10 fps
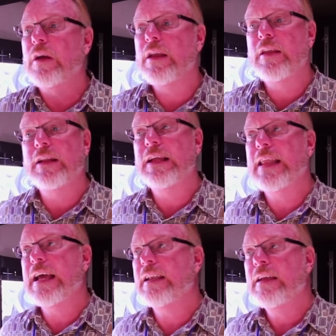or anything
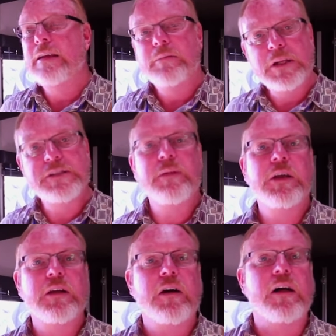like that, please give
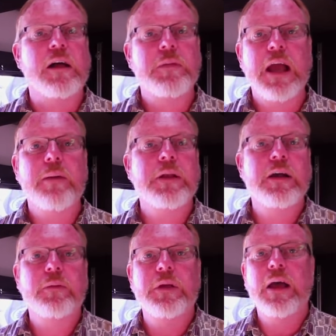me a call. I'd be happy to
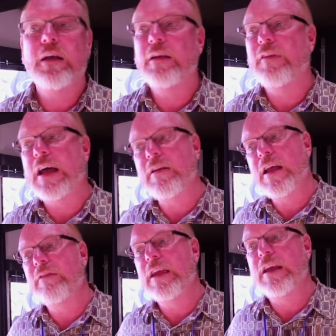help you out. If I don't
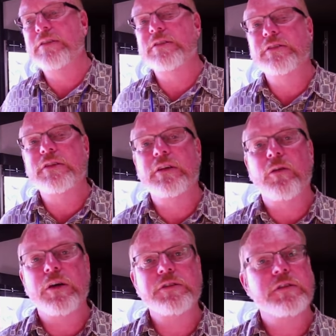have the answers to your
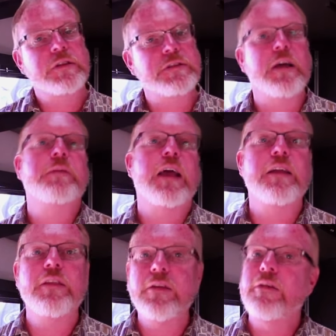questions, because I'm
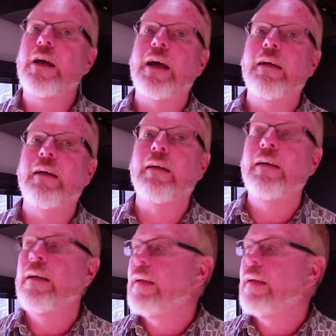kind of the new guy here,